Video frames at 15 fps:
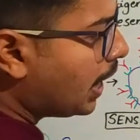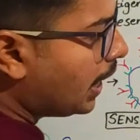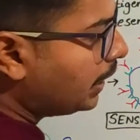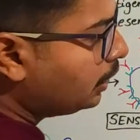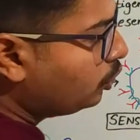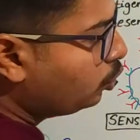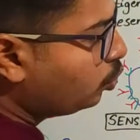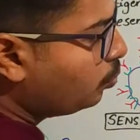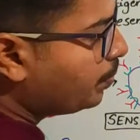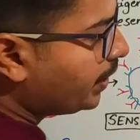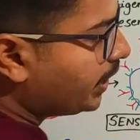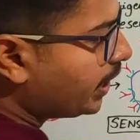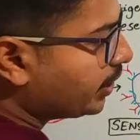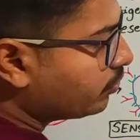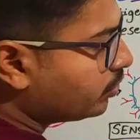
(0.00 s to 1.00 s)
and two
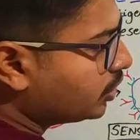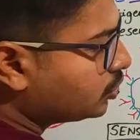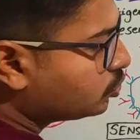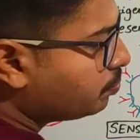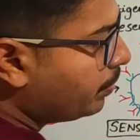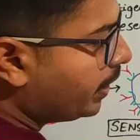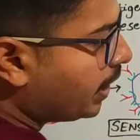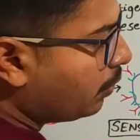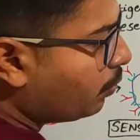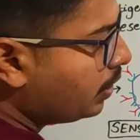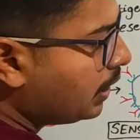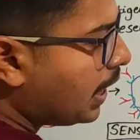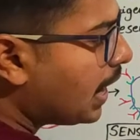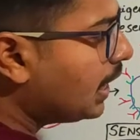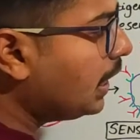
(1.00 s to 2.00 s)
beta units, beta
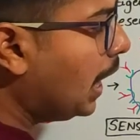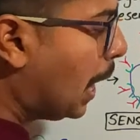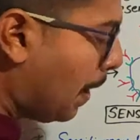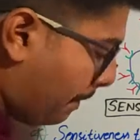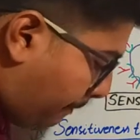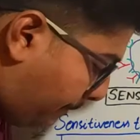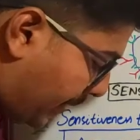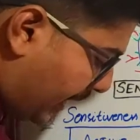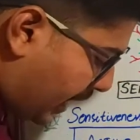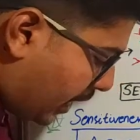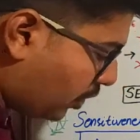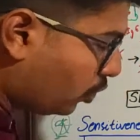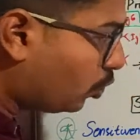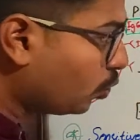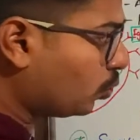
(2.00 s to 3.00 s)
1 and
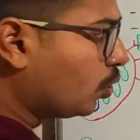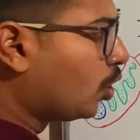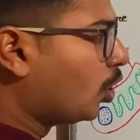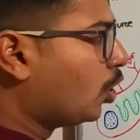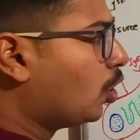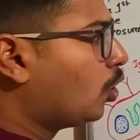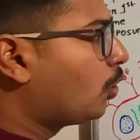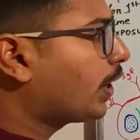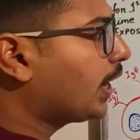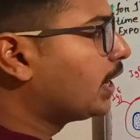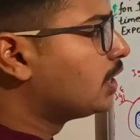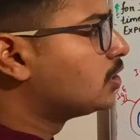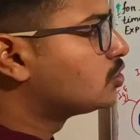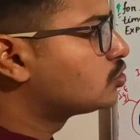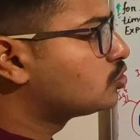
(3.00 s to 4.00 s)
beta 2.
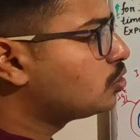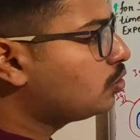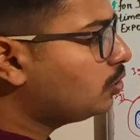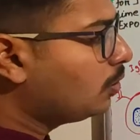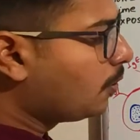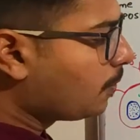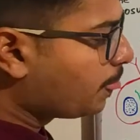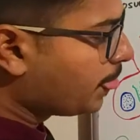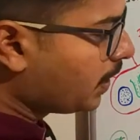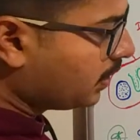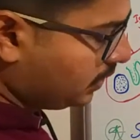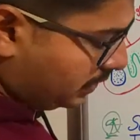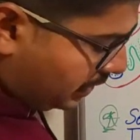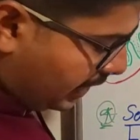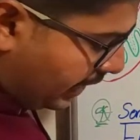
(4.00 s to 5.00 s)
Okay, so the